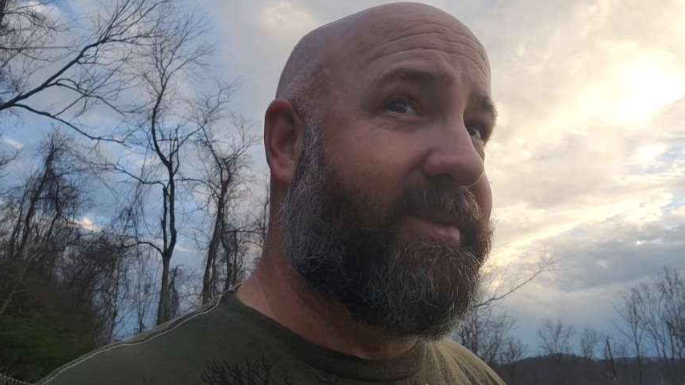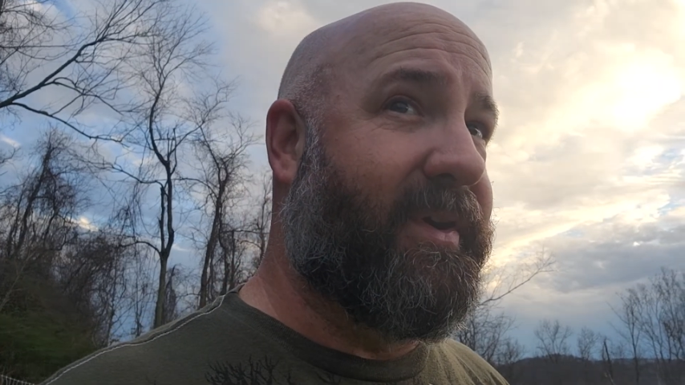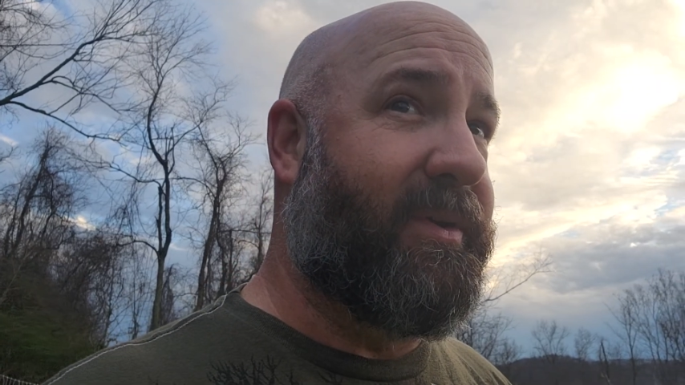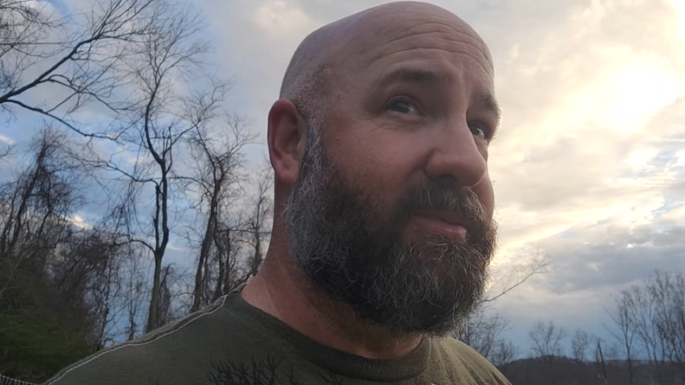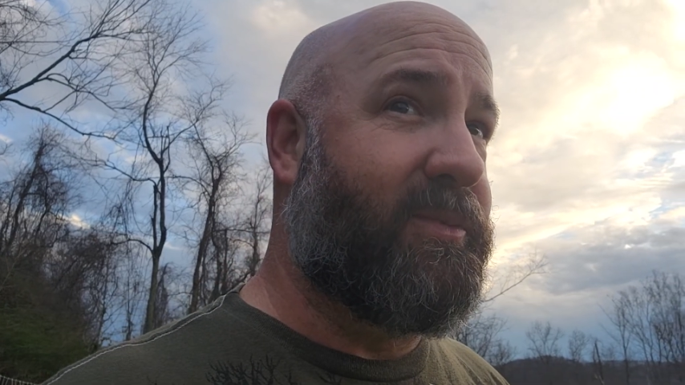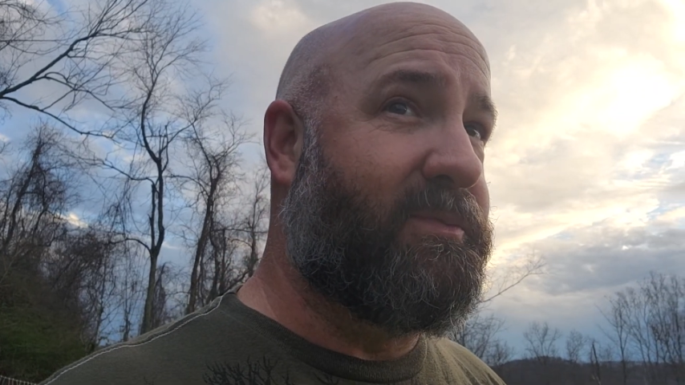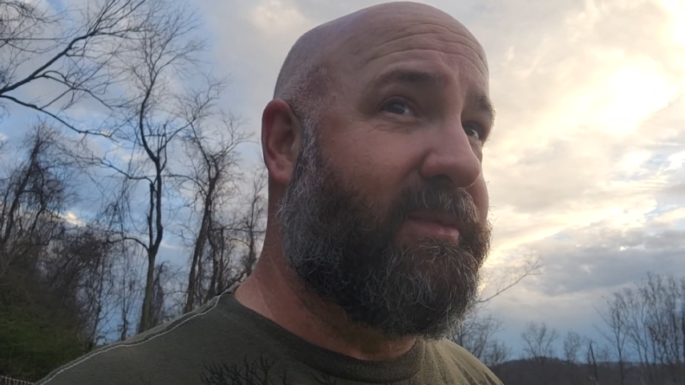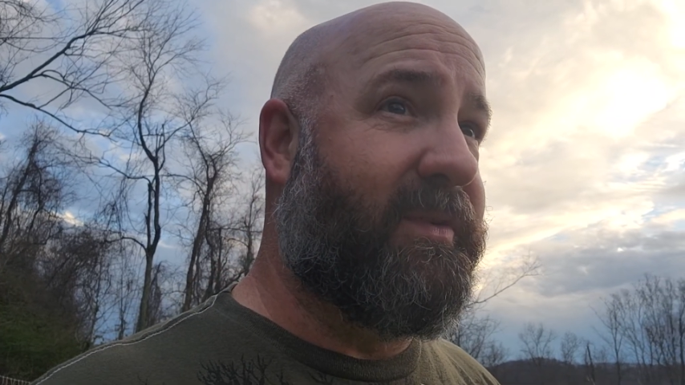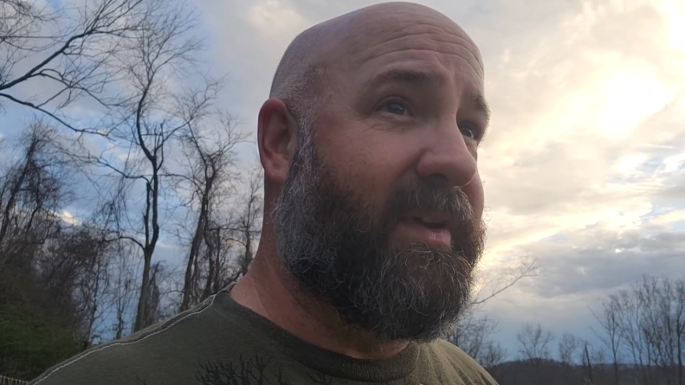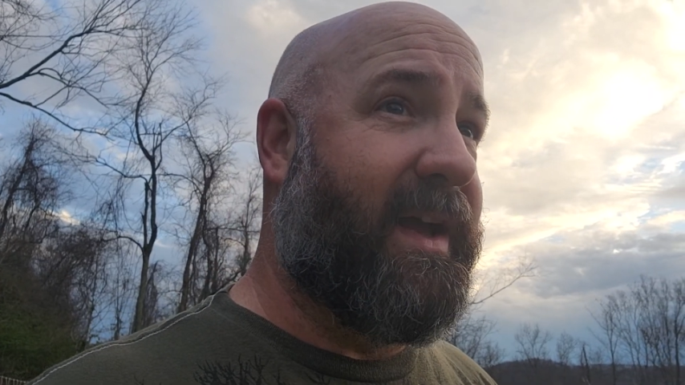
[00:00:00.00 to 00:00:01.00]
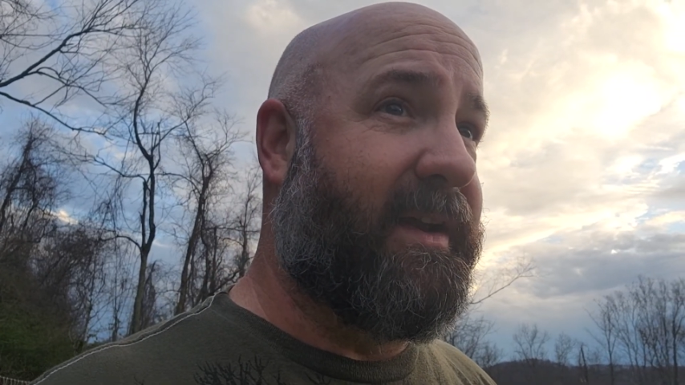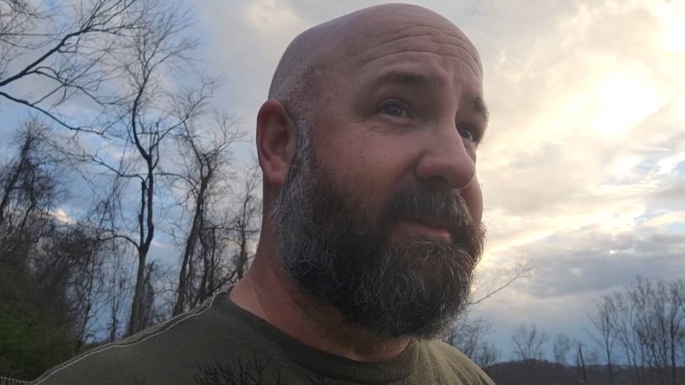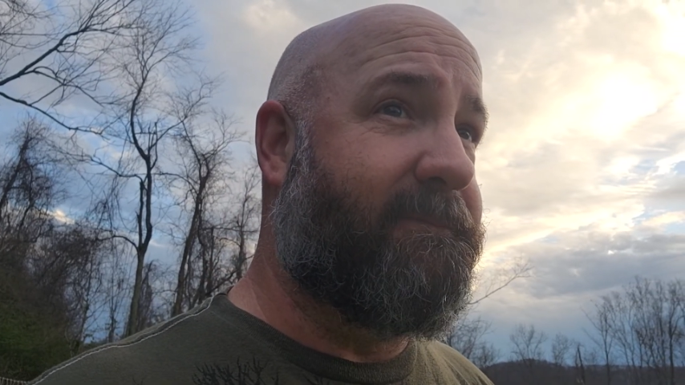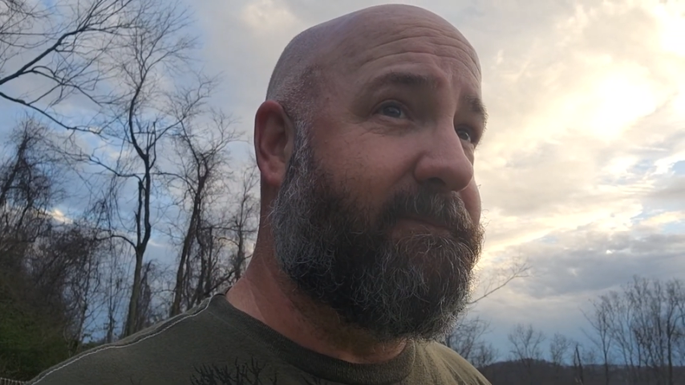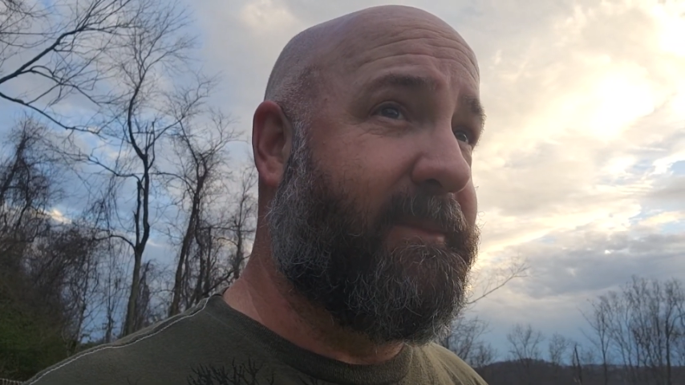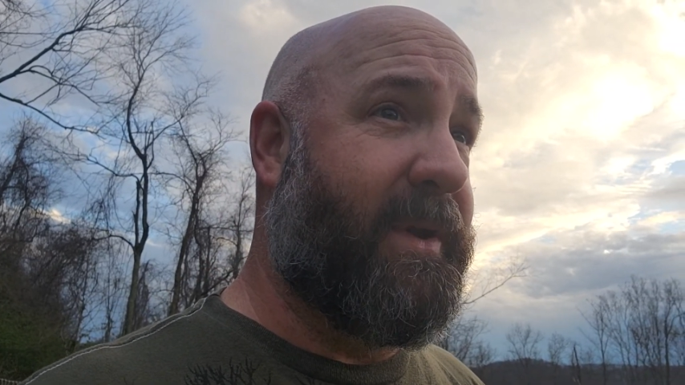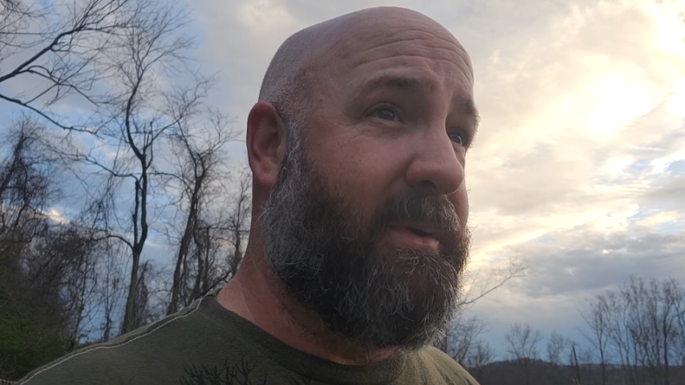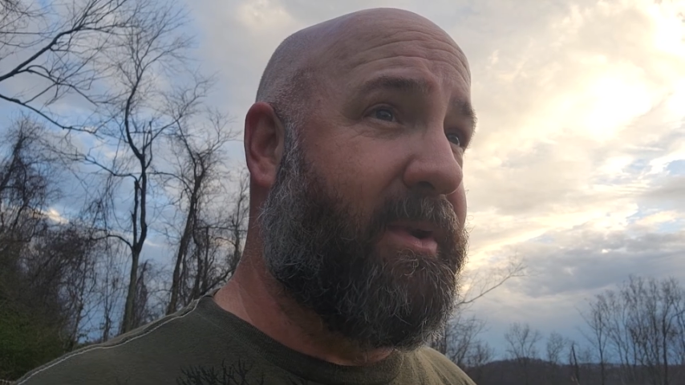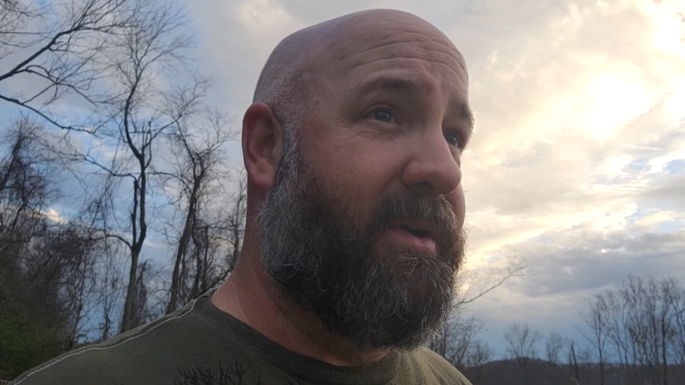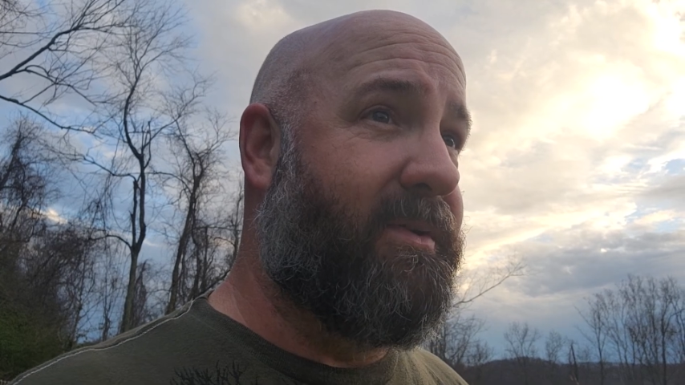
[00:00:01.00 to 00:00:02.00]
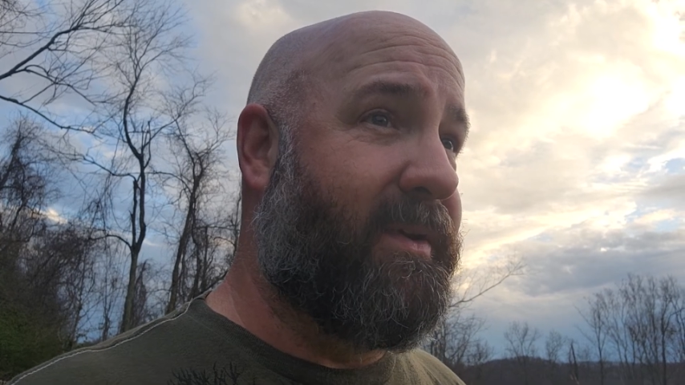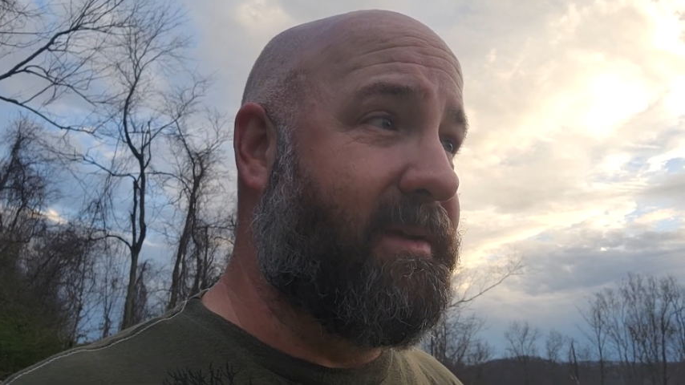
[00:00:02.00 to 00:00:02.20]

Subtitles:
So we'll just kind of go along,